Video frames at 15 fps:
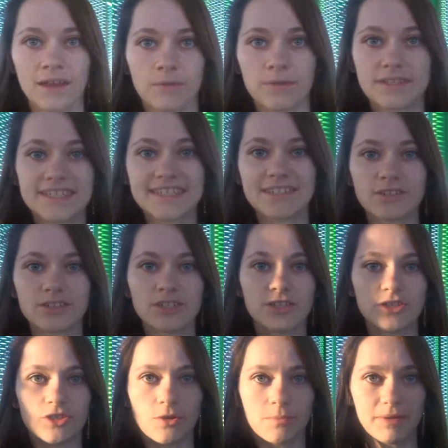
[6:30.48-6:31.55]
We just got to the
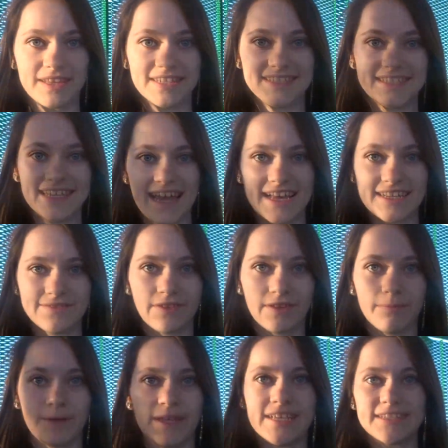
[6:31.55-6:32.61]
top of the stairs for the
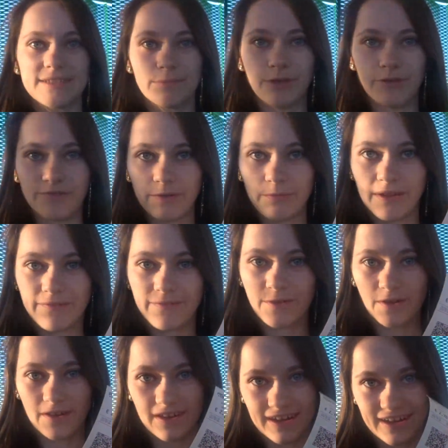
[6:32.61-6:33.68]
Pisa Mover. We've
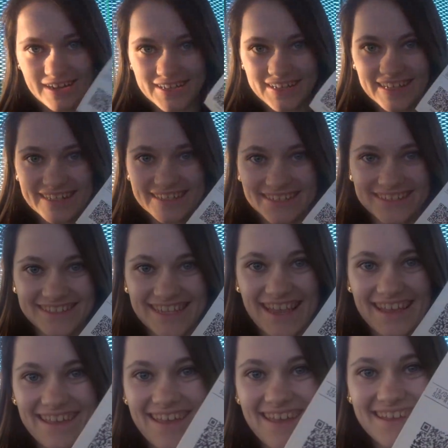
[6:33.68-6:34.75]
got our little
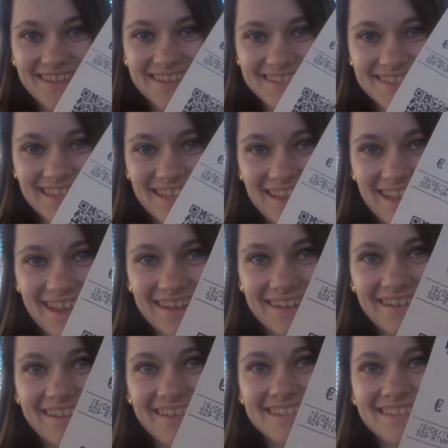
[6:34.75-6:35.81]
tickets. Here they are,
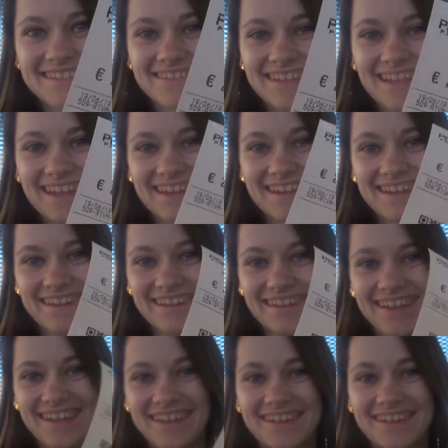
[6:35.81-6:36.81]
this is what they look like.